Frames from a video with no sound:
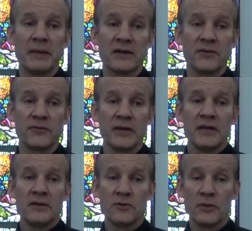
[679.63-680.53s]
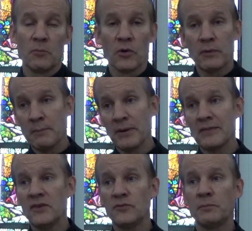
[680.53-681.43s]
because the more we bring
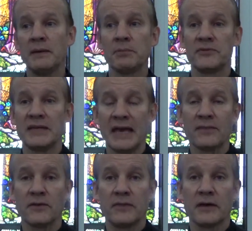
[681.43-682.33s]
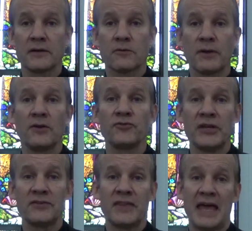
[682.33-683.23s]
these people together, the greater
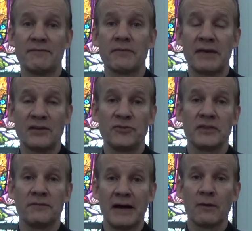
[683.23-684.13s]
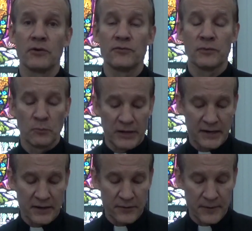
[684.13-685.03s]
chance they have of catching the virus from one
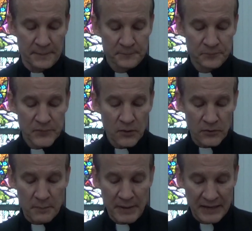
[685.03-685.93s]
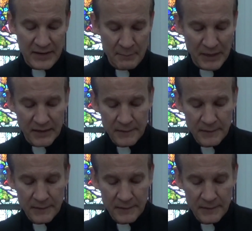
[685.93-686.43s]
another with the pandemic.